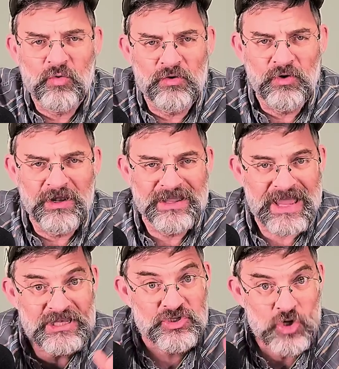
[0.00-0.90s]
Wasn't really
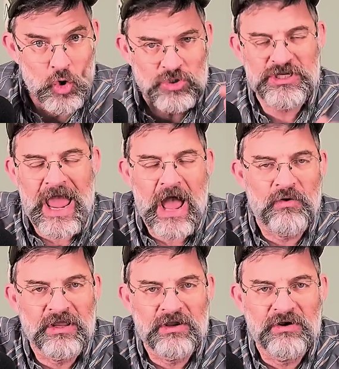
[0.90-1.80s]
a church
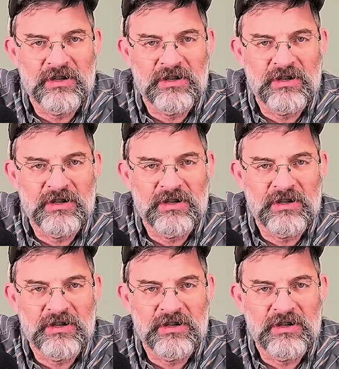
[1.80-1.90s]
outing or